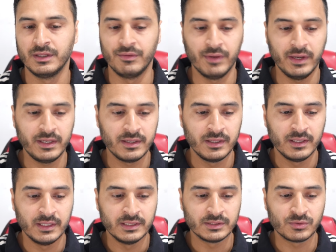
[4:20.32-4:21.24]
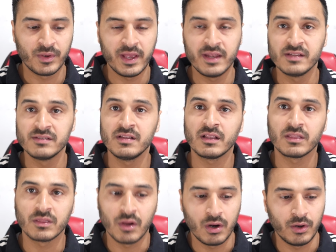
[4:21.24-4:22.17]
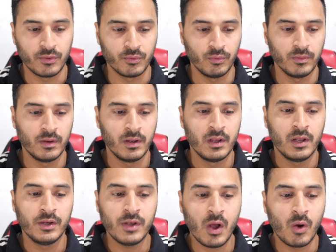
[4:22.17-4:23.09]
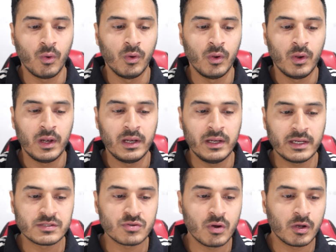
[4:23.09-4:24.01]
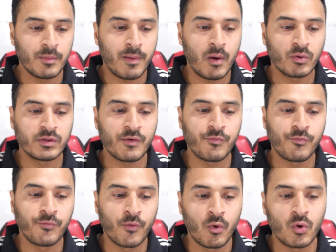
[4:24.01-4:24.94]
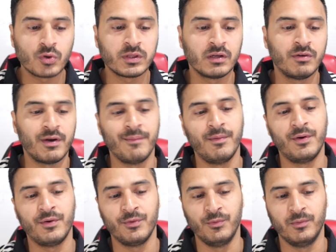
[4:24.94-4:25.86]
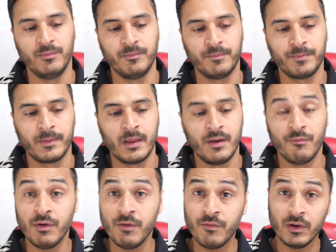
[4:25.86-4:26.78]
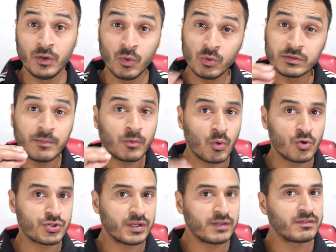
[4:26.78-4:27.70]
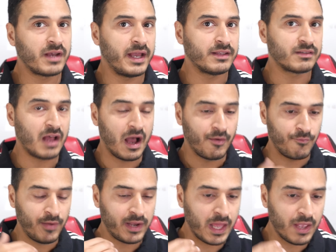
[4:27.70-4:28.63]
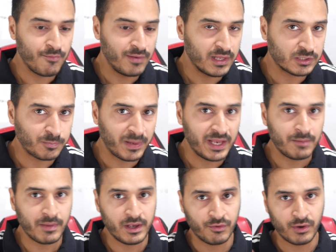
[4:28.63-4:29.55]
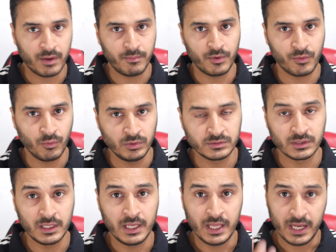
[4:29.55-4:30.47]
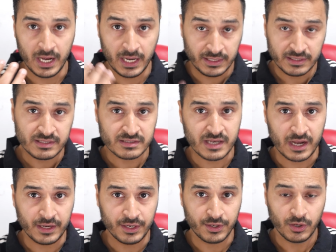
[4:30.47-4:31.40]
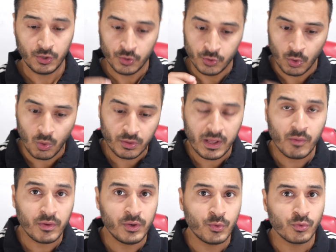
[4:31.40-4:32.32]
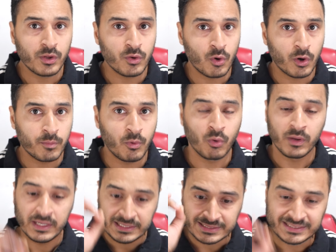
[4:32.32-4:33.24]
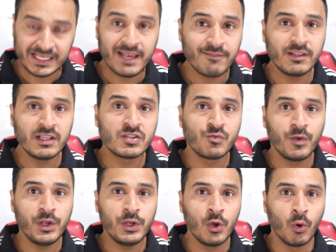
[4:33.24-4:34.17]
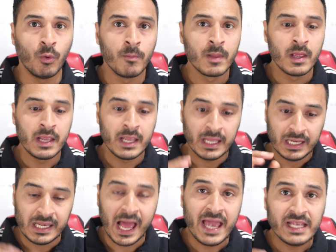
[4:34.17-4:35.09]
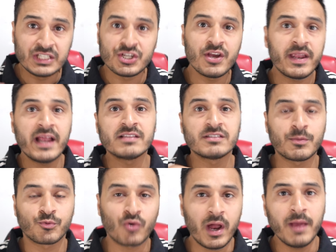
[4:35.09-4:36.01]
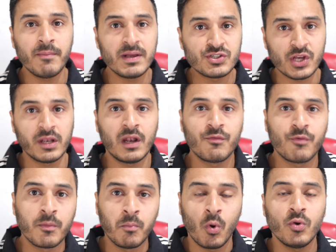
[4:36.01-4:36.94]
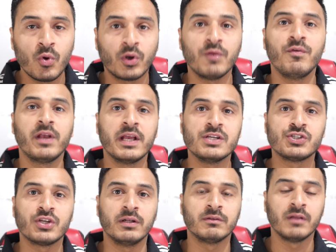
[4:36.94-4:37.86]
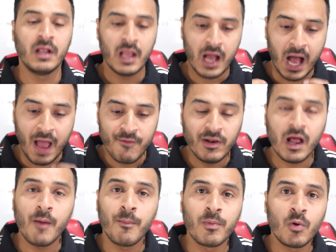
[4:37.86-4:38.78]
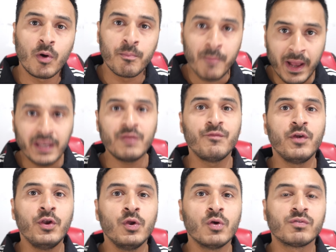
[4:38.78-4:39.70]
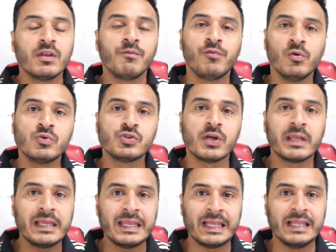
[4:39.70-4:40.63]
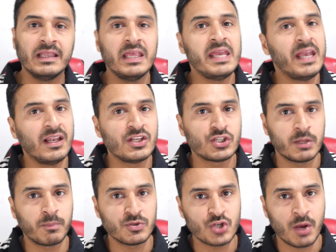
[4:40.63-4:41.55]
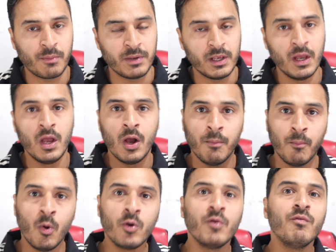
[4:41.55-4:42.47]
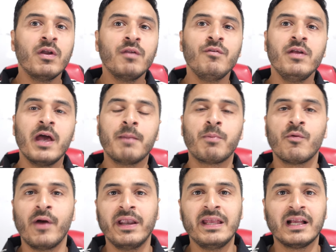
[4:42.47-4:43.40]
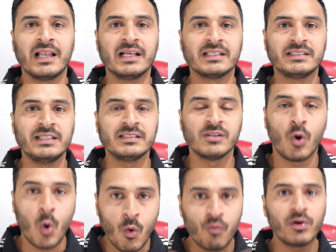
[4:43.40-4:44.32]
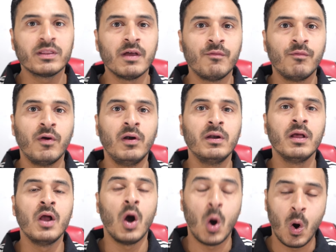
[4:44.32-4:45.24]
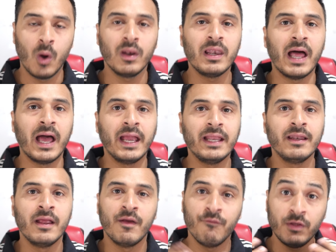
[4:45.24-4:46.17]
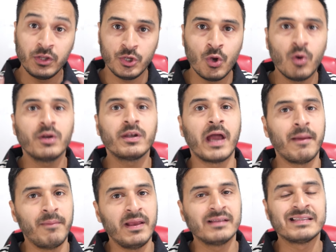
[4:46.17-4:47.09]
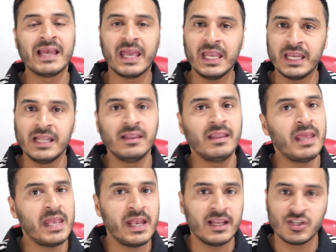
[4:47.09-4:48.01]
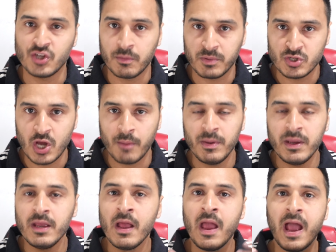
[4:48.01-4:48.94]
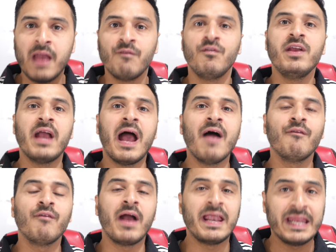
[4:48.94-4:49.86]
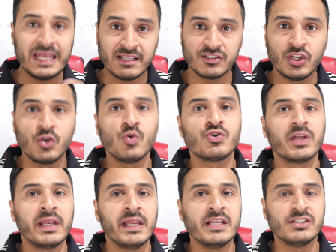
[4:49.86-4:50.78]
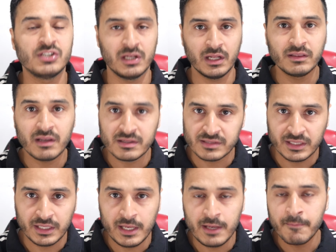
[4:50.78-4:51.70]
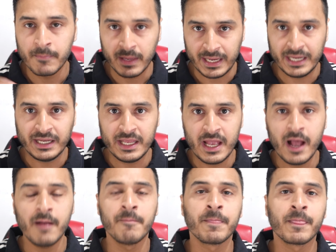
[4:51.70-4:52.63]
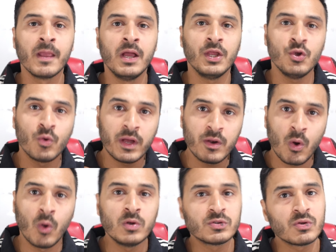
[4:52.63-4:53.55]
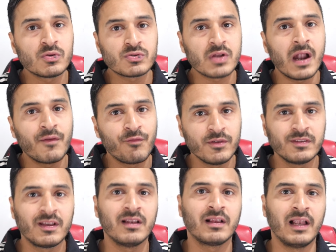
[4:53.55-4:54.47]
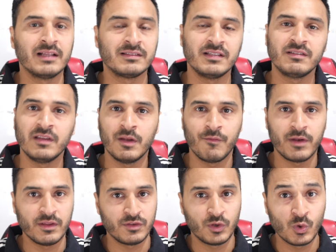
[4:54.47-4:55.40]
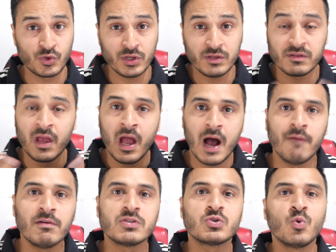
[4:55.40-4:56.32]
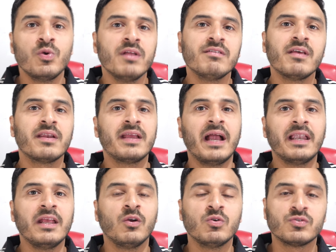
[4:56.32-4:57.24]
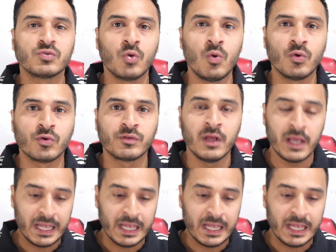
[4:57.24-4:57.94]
Right? So here is the third rule. Now let's talk about the fourth grammar rule. We will do some questions, guys, when I will explain my grammar rules. Understand it, note down into the notebook, save this video, like, share and subscribe my channel for more notifications. I will upload many videos in future in Hindi, English and Punjabi. Moreover, we are providing classes over the world online with your timings in Hindi, English and Punjabi, and we have an institution in Jalandhar city, India. You can also start physical classes in our institutions. Our students are getting good scores.